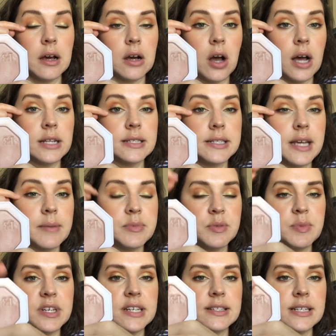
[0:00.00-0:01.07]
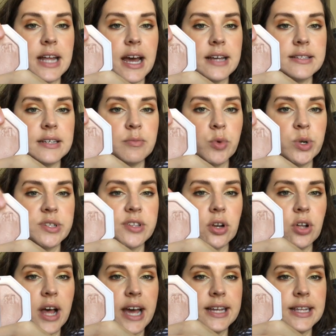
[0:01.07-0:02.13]
concept because it has a more
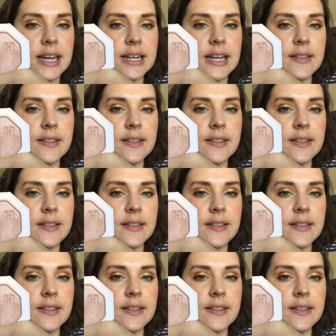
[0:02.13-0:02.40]
subtle highlight